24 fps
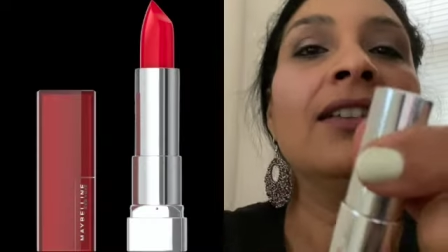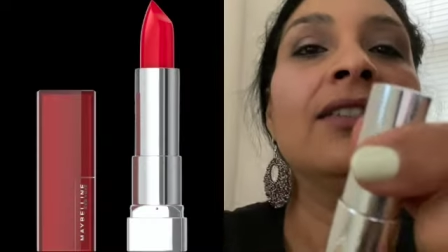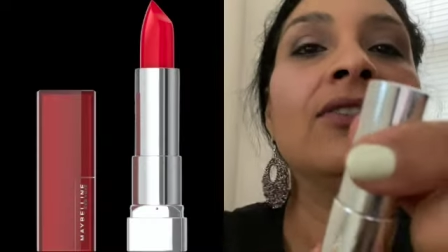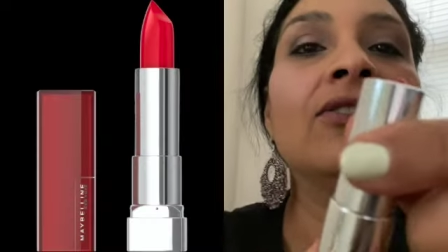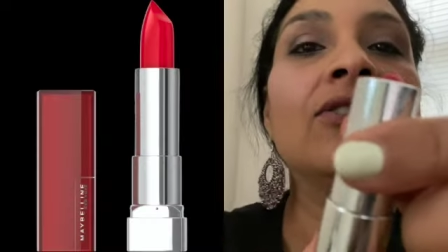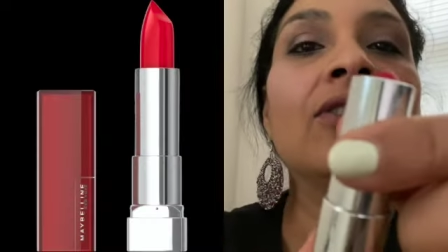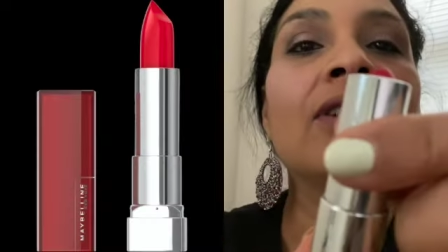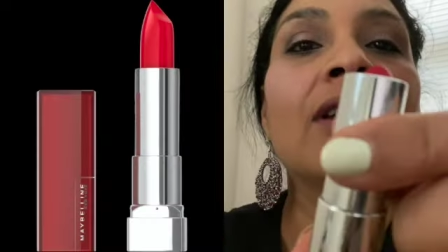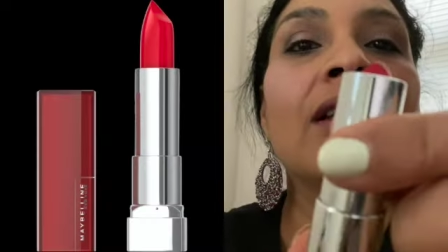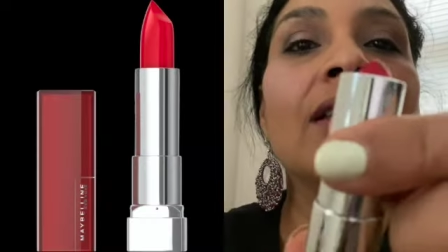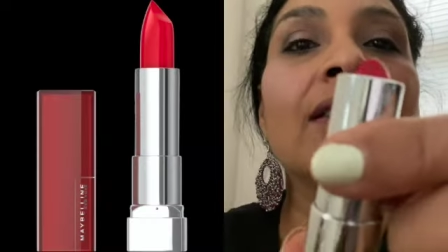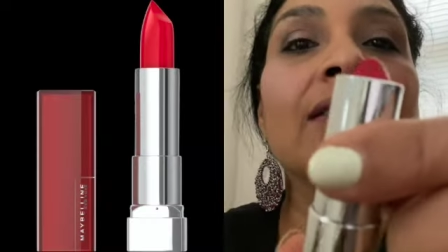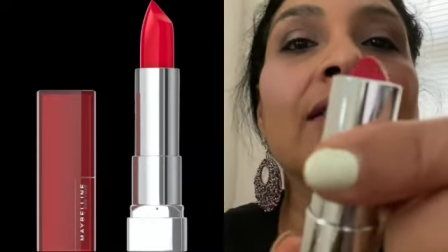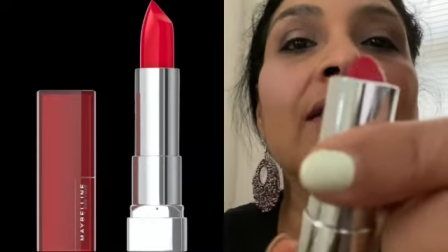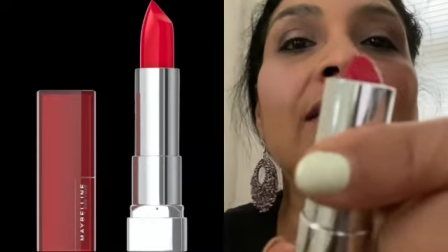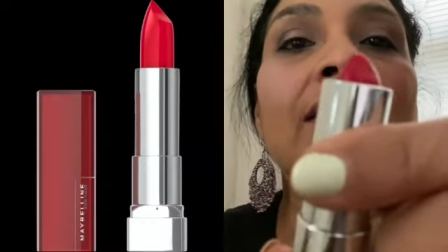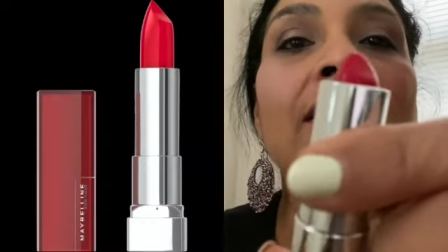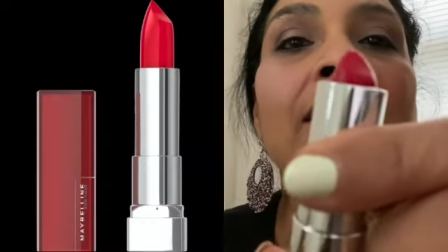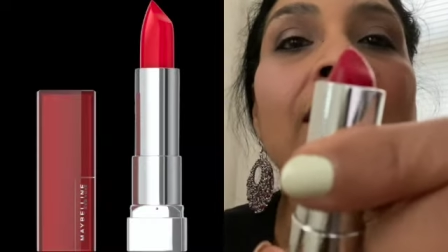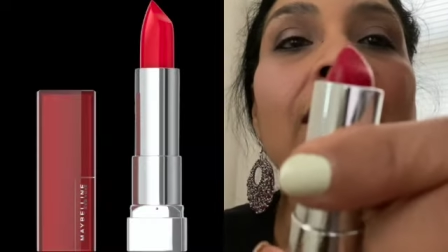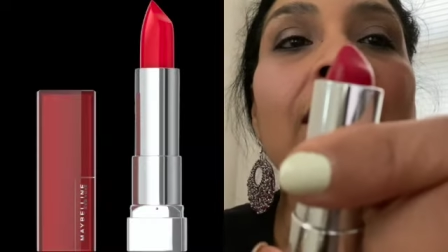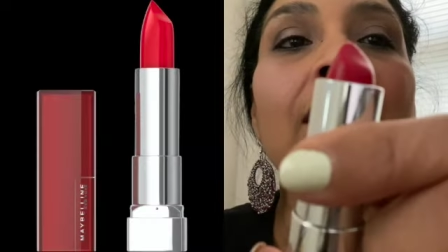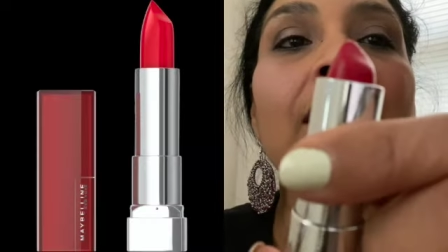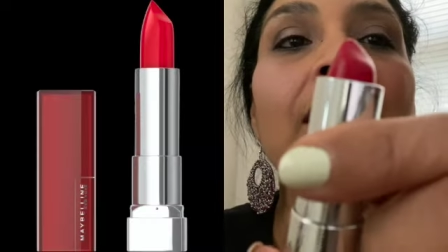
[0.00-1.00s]
Just
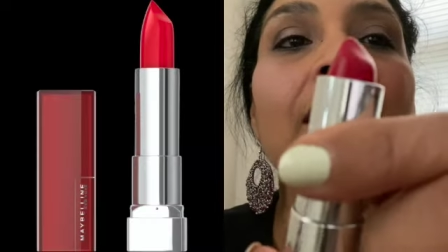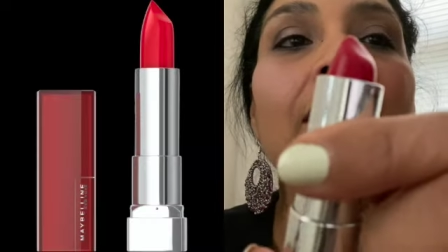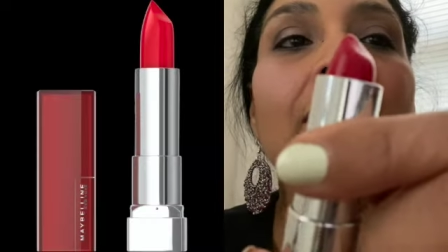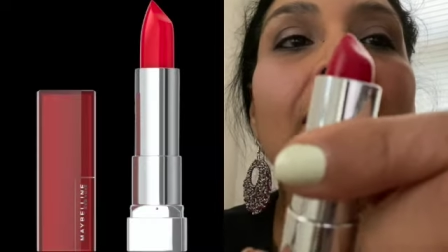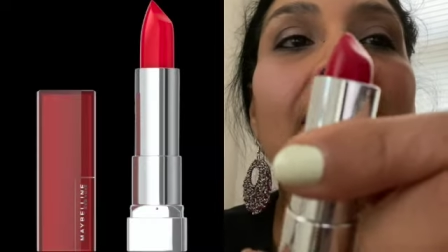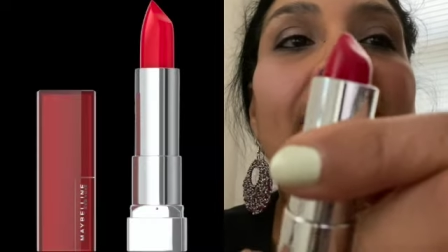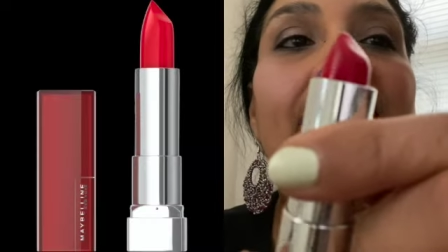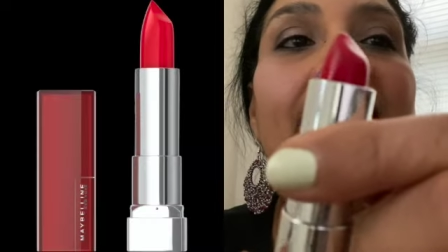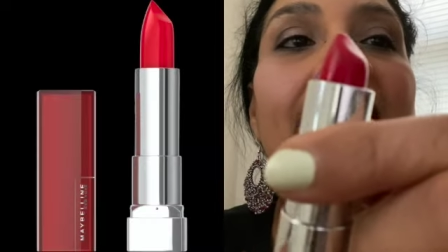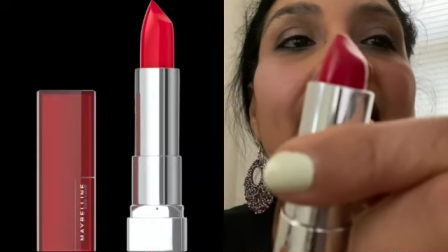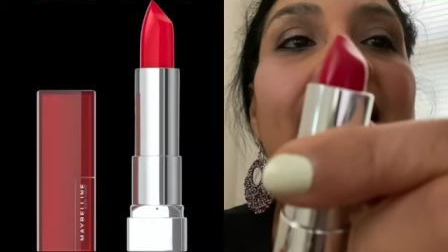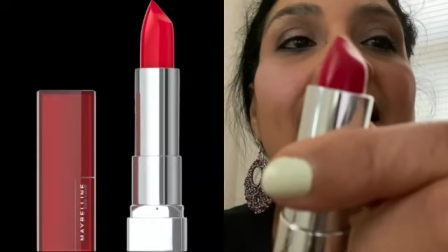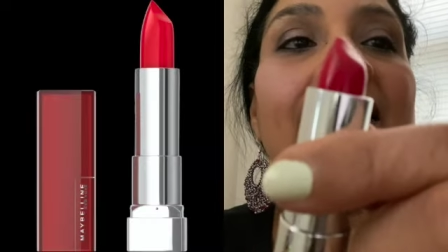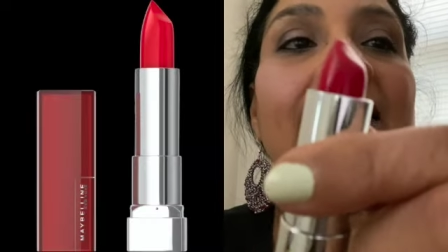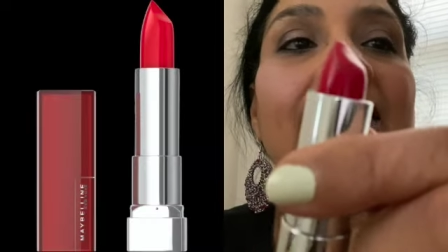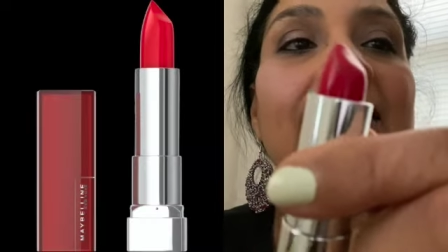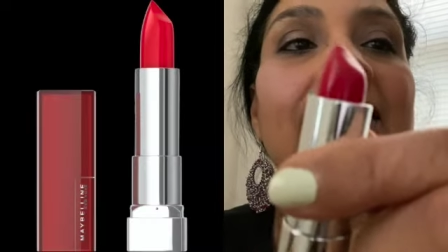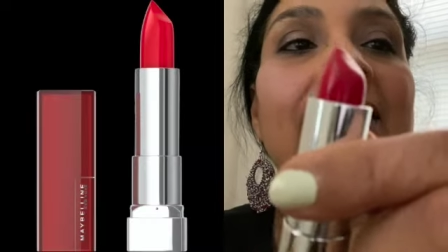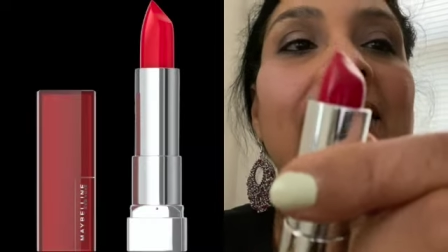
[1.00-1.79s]
look at it.